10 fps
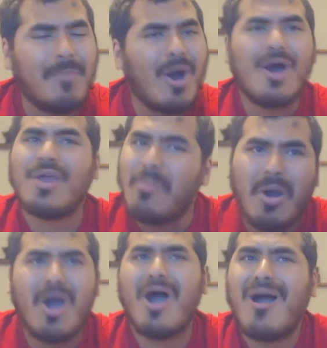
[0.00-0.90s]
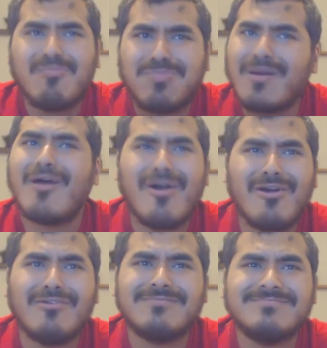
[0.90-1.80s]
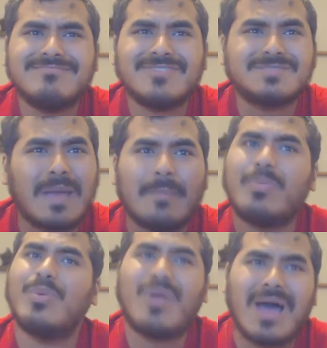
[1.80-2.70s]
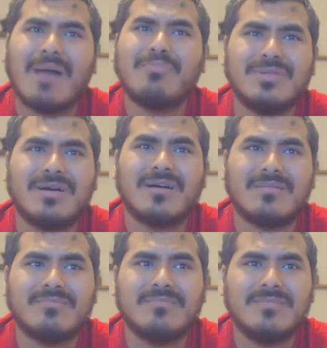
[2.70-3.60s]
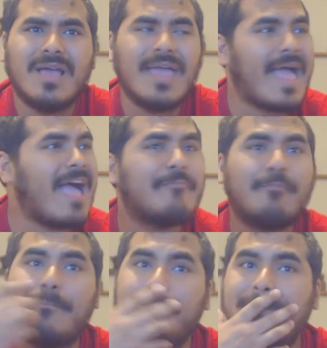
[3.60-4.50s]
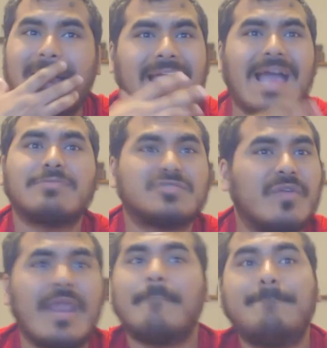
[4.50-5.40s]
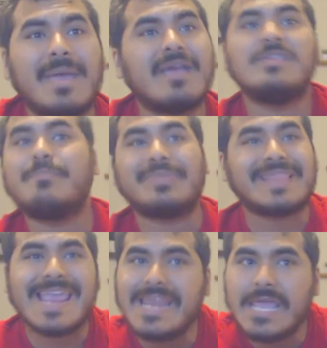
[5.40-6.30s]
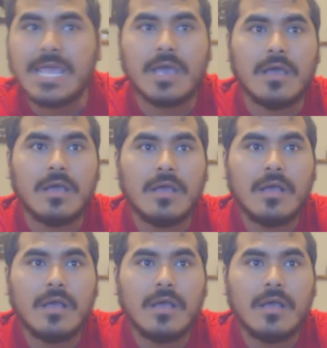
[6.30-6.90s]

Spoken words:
I bought them all, bro. What's my problem? I have Black Ops 3 and I barely played it.